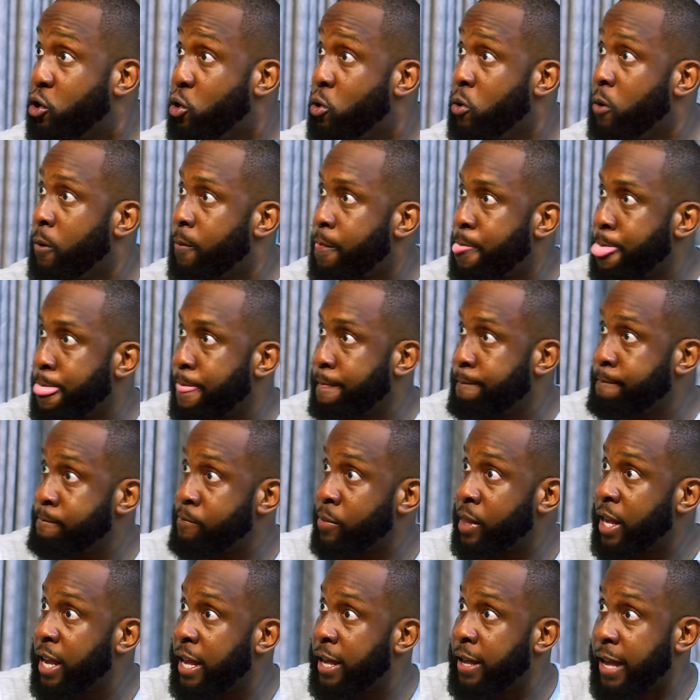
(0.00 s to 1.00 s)
you
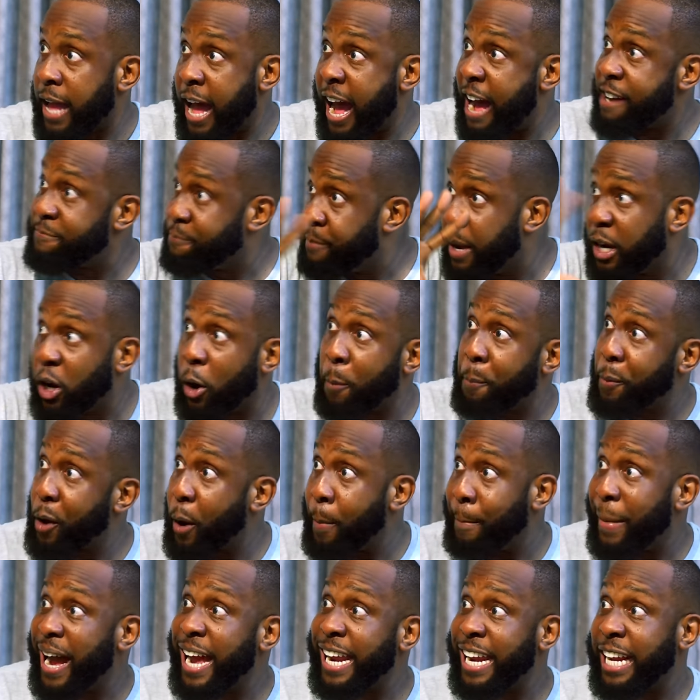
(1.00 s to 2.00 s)
have made up
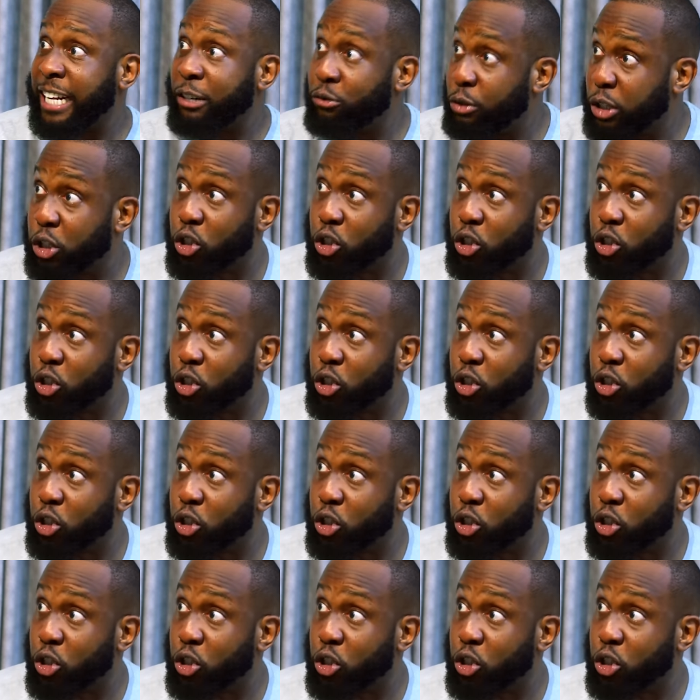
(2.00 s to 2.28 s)
your mind and